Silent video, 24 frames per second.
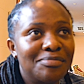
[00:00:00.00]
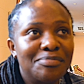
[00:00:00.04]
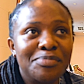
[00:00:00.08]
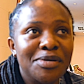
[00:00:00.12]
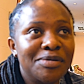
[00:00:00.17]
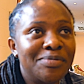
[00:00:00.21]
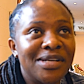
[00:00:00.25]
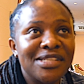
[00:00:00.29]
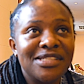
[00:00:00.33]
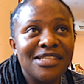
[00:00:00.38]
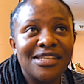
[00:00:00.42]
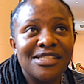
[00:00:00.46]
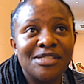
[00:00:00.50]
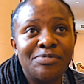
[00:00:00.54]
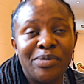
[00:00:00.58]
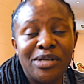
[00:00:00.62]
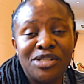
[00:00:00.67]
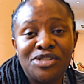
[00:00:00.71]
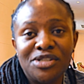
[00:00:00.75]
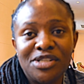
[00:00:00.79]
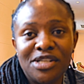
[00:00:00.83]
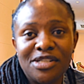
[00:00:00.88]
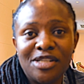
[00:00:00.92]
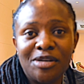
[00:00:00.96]
People are just
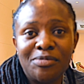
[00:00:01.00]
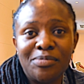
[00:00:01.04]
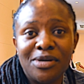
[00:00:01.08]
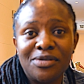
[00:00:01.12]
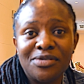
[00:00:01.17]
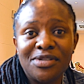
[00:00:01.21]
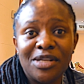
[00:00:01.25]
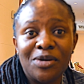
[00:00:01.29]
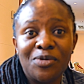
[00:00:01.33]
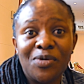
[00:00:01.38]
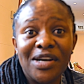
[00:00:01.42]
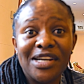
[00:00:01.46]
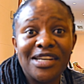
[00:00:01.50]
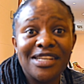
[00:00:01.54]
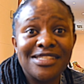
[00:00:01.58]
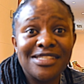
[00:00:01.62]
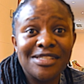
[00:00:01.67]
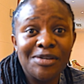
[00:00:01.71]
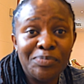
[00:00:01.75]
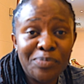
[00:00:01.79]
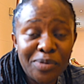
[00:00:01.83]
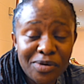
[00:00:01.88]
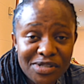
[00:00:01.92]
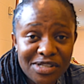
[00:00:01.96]
passionate about the work.
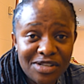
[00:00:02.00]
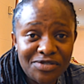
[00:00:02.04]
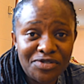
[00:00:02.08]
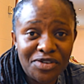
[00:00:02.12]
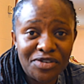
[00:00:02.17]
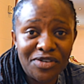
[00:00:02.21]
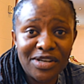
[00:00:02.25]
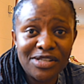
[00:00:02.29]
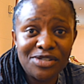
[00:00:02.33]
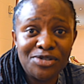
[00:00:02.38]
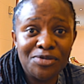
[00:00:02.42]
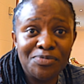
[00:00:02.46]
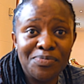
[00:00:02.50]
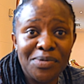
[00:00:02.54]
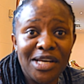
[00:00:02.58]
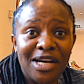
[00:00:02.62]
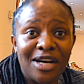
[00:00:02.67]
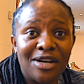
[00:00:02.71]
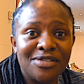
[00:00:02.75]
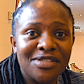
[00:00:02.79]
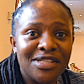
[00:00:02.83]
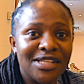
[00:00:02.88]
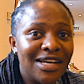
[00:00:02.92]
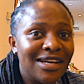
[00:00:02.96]
It's important for us to be
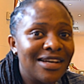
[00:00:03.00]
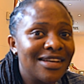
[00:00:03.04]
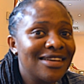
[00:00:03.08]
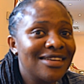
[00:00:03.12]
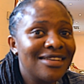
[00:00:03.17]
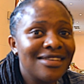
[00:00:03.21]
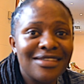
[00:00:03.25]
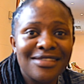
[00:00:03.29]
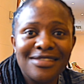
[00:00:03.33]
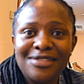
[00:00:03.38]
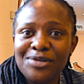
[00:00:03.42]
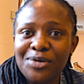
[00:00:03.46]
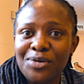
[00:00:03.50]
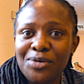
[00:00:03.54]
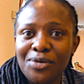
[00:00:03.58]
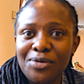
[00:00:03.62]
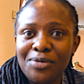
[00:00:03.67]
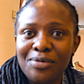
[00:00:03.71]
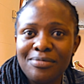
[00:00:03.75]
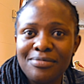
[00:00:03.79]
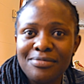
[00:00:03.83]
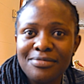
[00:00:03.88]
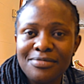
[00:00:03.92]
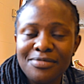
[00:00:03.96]
out there.
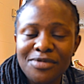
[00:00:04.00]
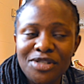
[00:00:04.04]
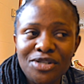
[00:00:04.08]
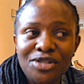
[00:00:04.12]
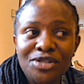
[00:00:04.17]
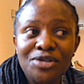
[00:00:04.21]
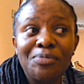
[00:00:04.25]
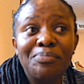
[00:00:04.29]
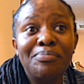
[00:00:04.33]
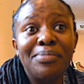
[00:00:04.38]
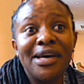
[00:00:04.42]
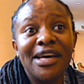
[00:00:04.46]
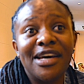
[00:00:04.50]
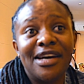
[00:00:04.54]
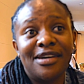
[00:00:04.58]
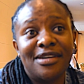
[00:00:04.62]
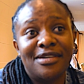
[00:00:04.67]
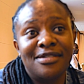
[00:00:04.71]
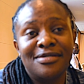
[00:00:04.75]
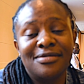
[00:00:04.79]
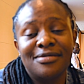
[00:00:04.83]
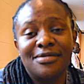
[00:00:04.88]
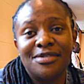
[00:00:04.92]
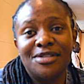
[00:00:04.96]
So you bear
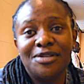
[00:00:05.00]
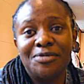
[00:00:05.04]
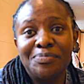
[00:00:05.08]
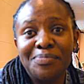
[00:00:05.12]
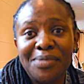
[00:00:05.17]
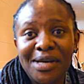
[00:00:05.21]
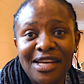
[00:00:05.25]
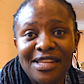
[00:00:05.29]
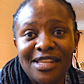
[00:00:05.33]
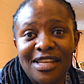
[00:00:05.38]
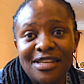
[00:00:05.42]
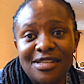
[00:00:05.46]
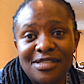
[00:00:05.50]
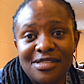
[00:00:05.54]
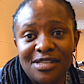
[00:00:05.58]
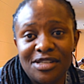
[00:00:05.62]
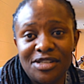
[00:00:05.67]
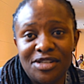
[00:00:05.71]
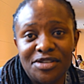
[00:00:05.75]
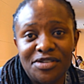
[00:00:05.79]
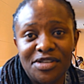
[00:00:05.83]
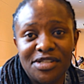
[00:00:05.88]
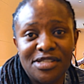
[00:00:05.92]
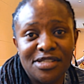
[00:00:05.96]
the
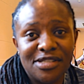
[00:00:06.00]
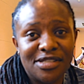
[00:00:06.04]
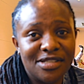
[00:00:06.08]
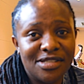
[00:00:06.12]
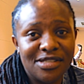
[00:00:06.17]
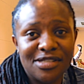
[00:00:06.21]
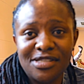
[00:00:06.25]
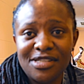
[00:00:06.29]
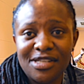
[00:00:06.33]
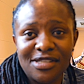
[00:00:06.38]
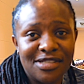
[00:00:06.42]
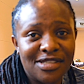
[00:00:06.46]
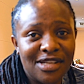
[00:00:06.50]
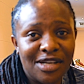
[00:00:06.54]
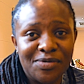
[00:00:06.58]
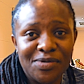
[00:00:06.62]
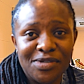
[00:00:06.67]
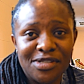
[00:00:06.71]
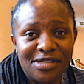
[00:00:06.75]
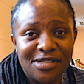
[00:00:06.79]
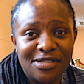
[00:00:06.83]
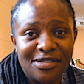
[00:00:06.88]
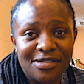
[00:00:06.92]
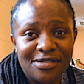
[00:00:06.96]
insecurities. It's just how
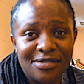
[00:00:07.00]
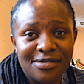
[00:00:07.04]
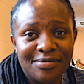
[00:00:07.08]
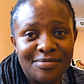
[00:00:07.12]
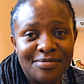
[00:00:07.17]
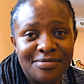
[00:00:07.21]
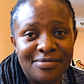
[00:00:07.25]
it is.